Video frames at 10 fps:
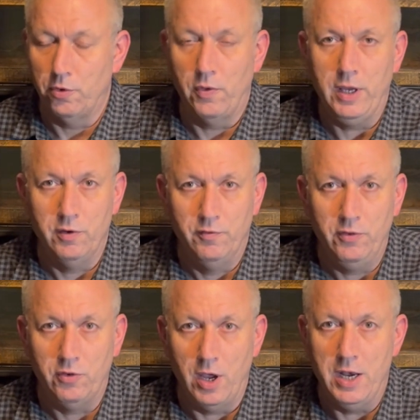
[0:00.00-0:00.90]
so they could
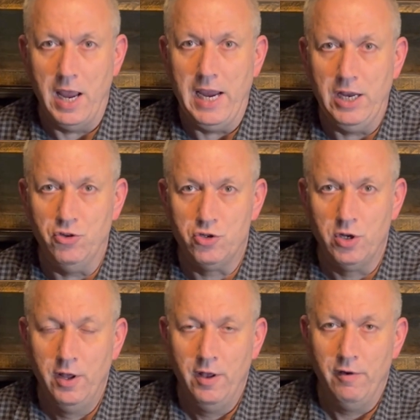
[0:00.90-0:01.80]
visit an aged
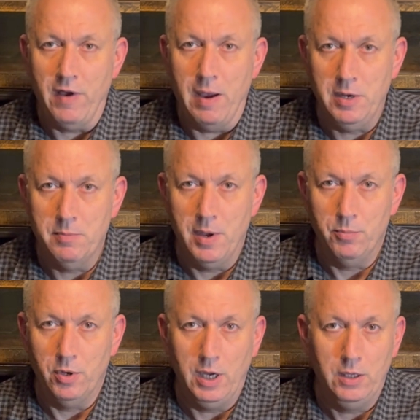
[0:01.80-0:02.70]
family
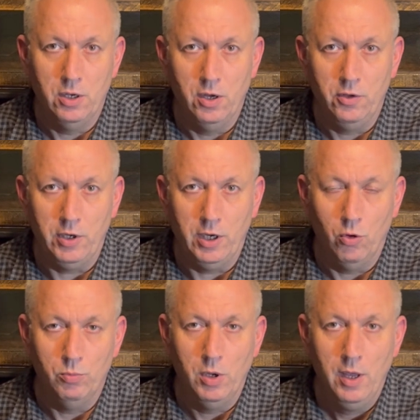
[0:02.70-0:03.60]
member in the nursing
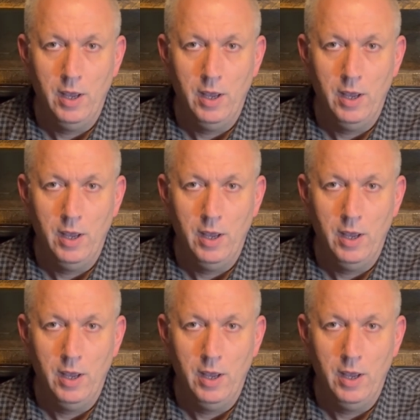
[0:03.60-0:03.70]
home?